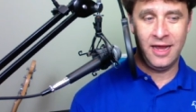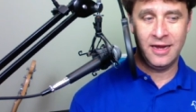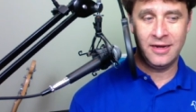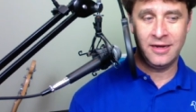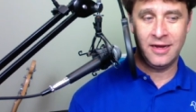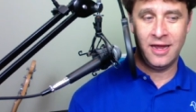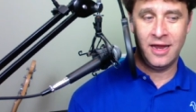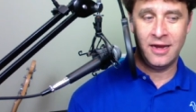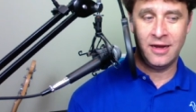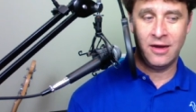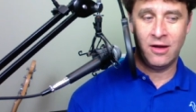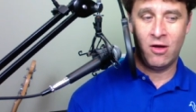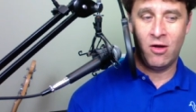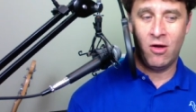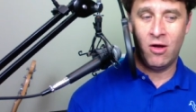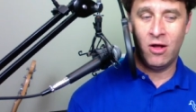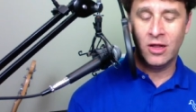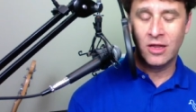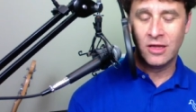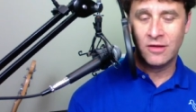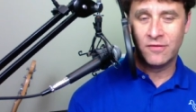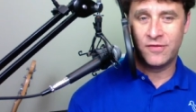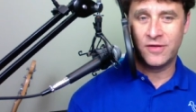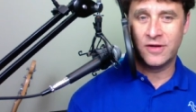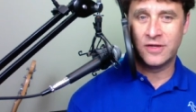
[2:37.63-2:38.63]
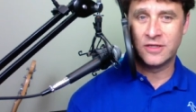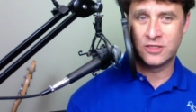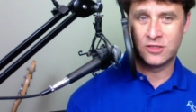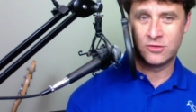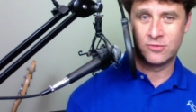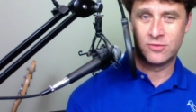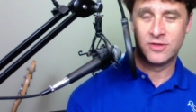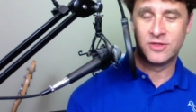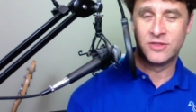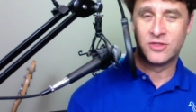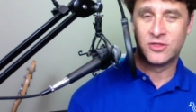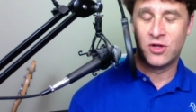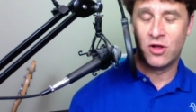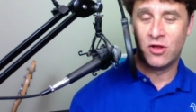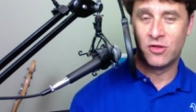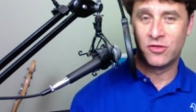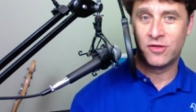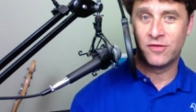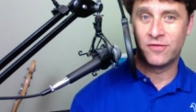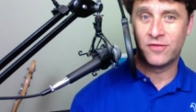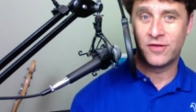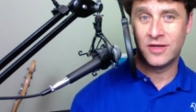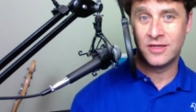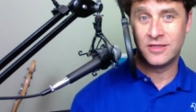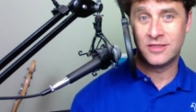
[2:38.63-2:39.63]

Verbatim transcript: and and all of it is the result of